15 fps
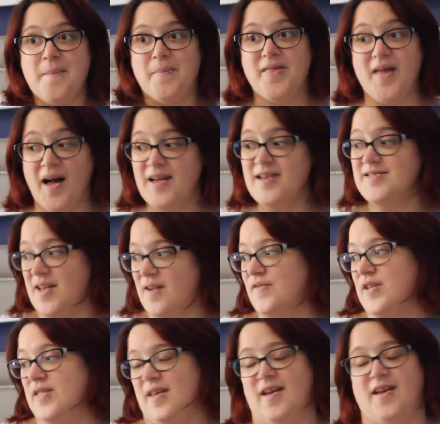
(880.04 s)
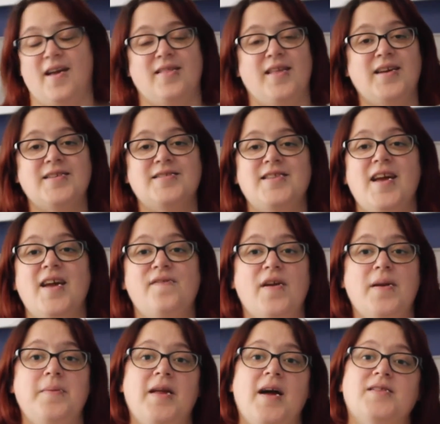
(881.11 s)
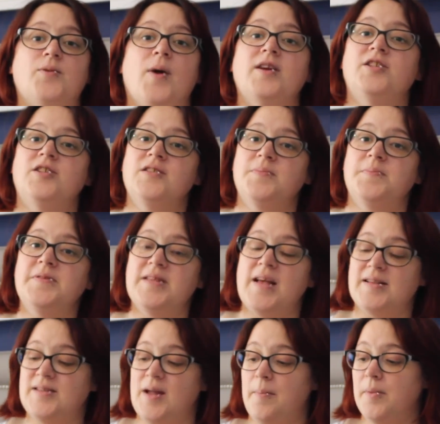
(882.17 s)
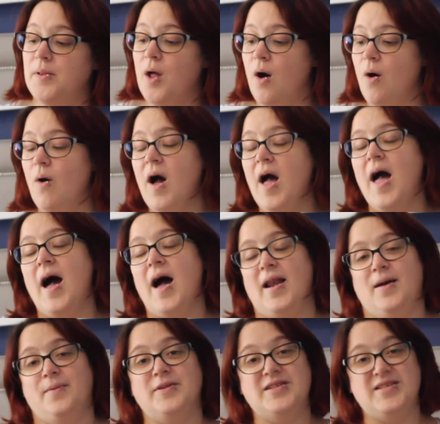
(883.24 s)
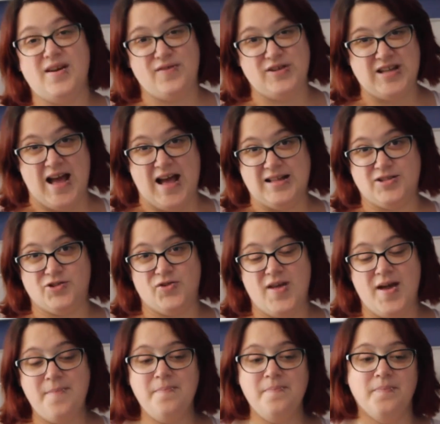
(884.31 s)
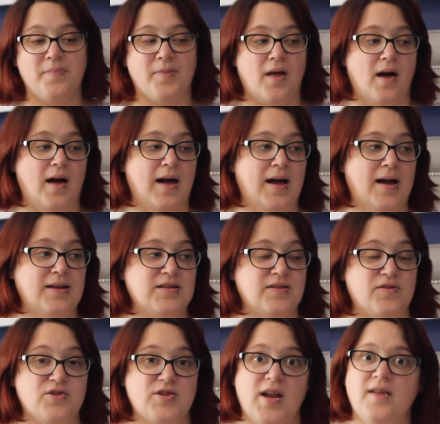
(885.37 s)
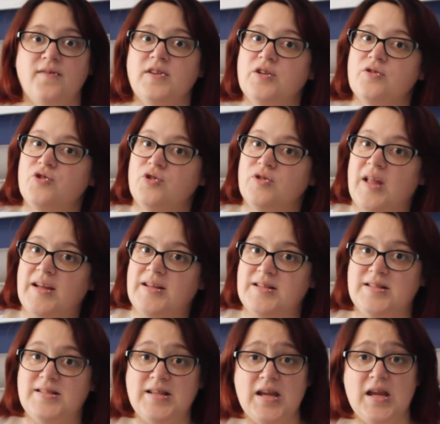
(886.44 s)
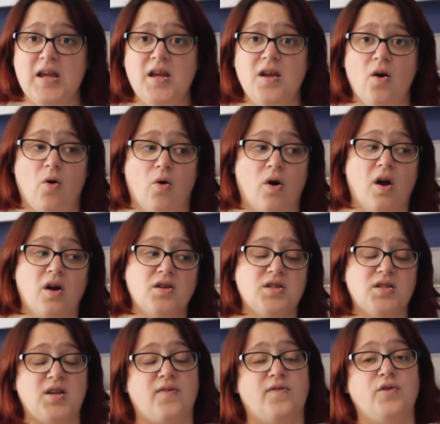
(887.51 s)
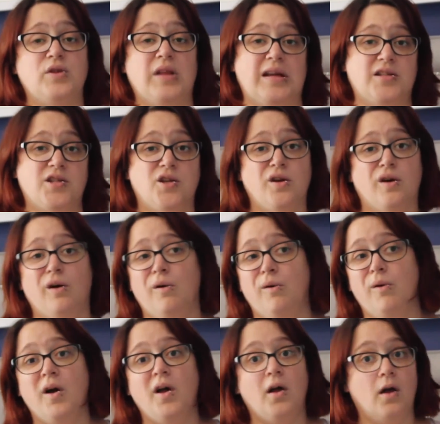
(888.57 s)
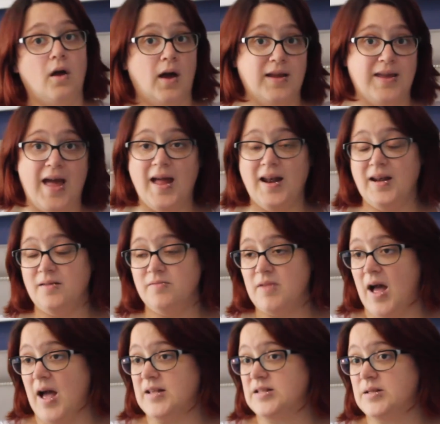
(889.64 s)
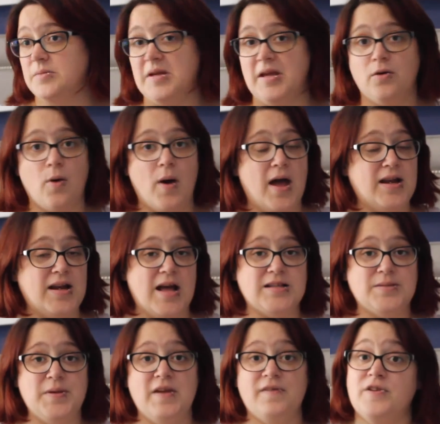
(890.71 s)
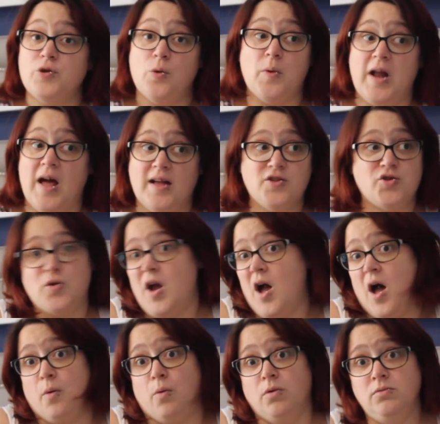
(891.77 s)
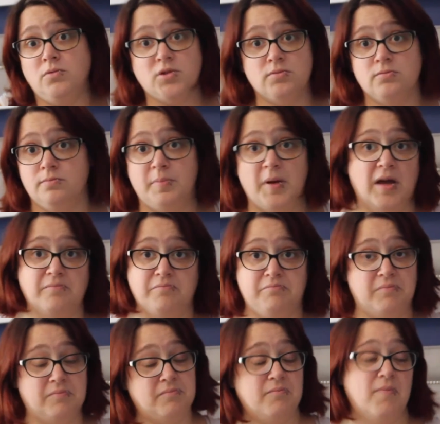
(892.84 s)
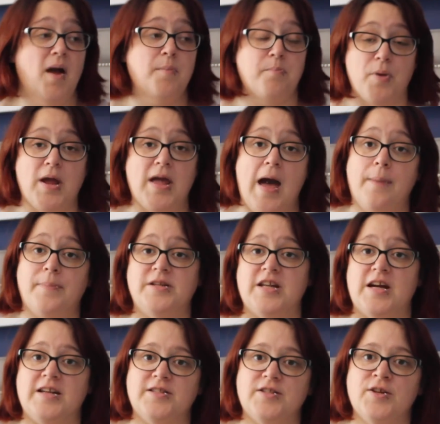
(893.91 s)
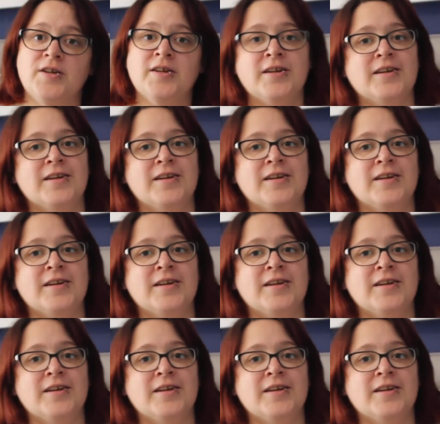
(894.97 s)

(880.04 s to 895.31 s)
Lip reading: but that is everything. Like I say, if anybody has questions, please ask down below and I will endeavour to answer them. And if there's any videos you'd like to see or stuff you'd like to know, again, ask me, go ahead and ask me. If I don't want to answer it, I won't, but I'm pretty happy to answer.